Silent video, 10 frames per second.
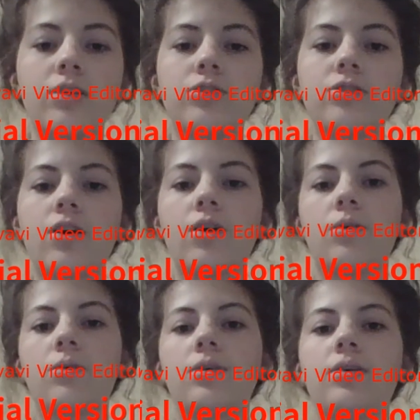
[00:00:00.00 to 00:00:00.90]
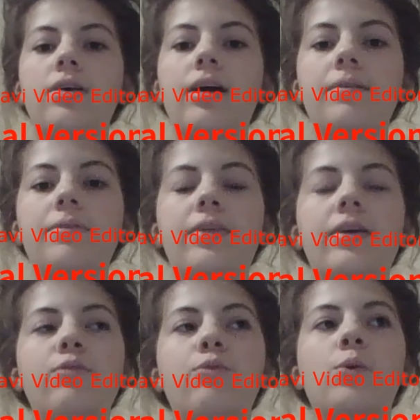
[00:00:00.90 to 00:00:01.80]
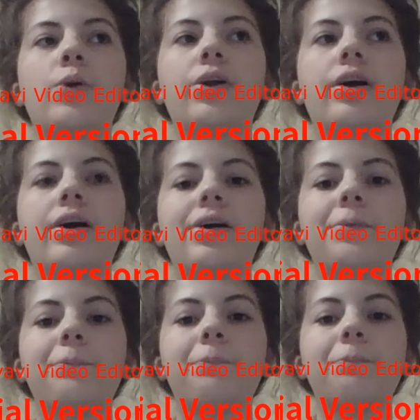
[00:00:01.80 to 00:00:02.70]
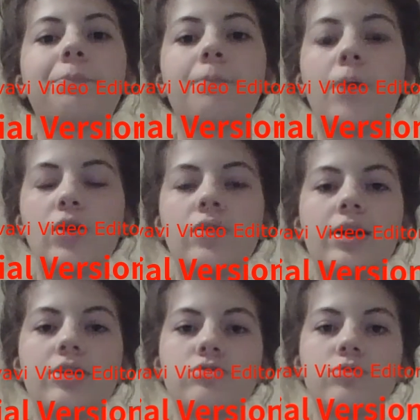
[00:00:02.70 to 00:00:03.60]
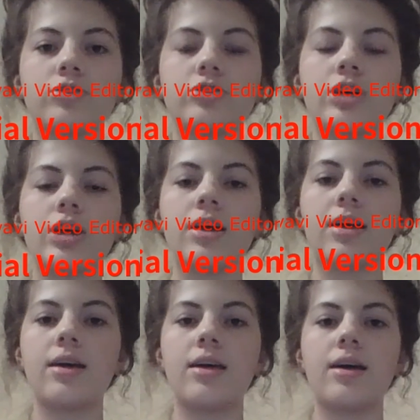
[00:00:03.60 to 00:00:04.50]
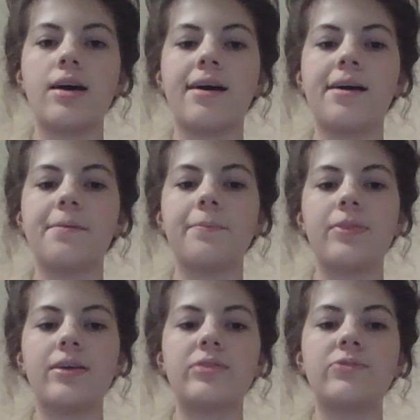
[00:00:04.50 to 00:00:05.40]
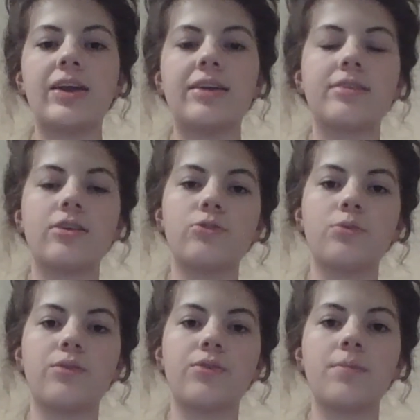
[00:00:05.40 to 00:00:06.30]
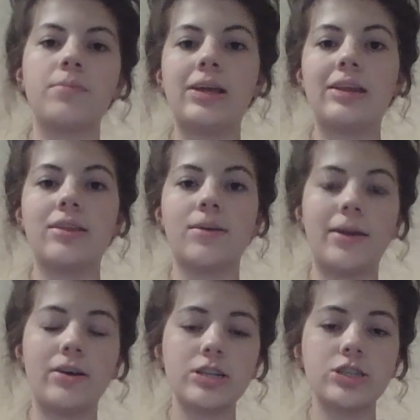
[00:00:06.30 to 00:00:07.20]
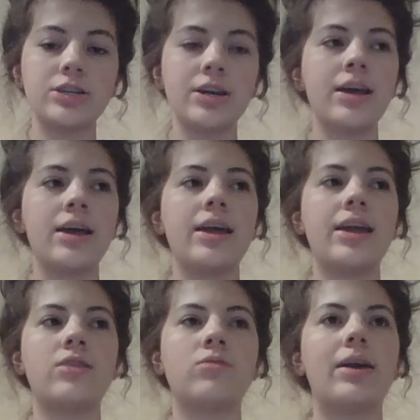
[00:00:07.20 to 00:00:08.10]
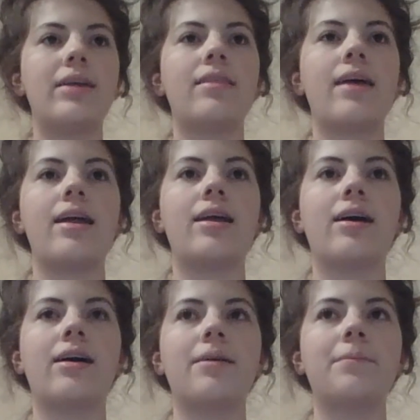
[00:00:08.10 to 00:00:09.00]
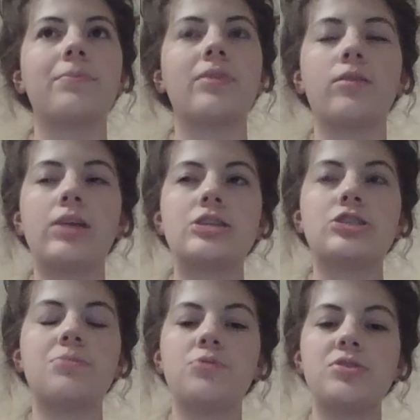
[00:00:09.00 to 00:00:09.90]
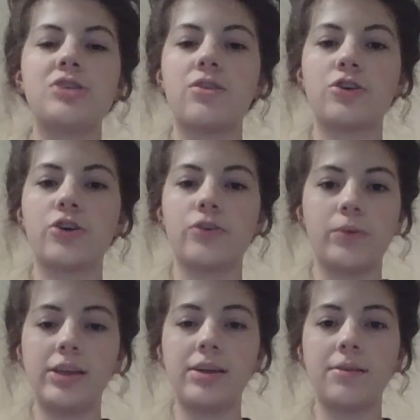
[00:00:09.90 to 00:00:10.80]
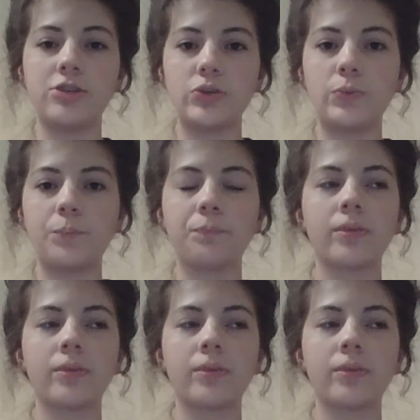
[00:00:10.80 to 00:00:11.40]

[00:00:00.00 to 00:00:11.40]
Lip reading: So I think for Martha and George, this fake son sort of completed their marriage in a way that their relationship to each other couldn't really do.